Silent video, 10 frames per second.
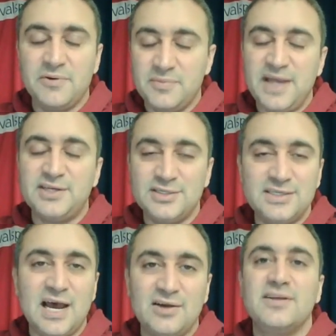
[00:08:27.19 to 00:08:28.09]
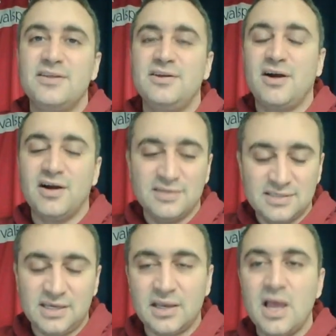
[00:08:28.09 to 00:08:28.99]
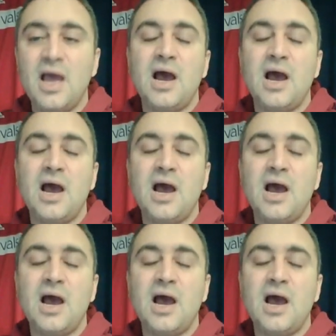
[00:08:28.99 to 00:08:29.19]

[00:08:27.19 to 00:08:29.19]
would imagine down to the yard, saying,